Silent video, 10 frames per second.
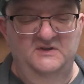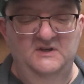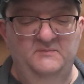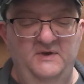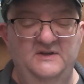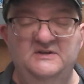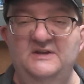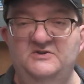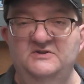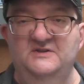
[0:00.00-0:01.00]
you need to pay
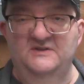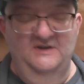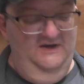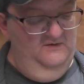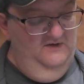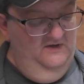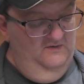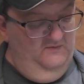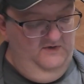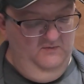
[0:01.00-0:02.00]
attention to that
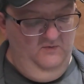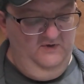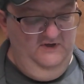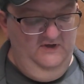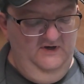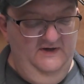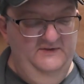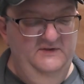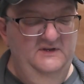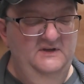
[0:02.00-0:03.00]
when you're working
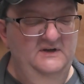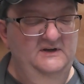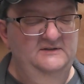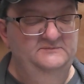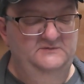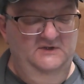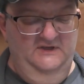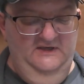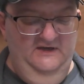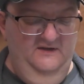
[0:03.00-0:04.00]
on the
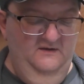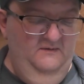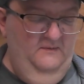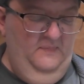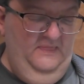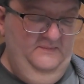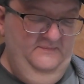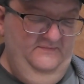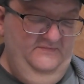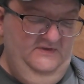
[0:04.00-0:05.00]
kit,
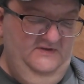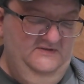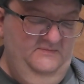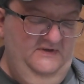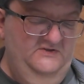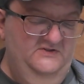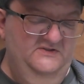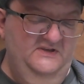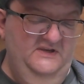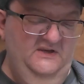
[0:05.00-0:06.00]
because it
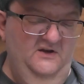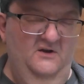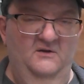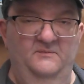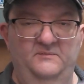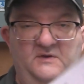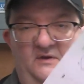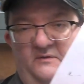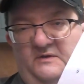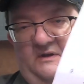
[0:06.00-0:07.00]
mentions here, you
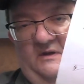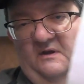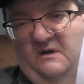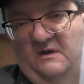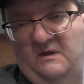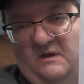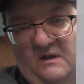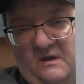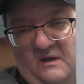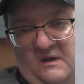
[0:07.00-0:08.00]
know, the
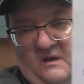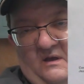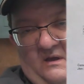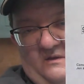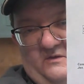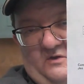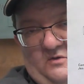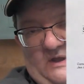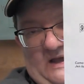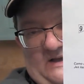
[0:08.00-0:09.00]

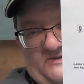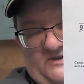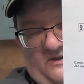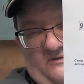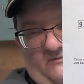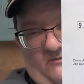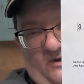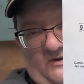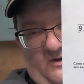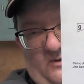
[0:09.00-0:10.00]
glass on the
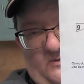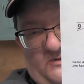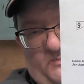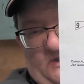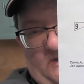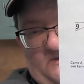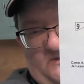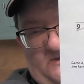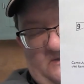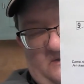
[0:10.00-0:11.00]
front nose
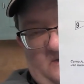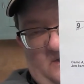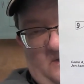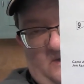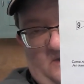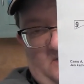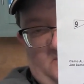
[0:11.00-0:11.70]
piece. It's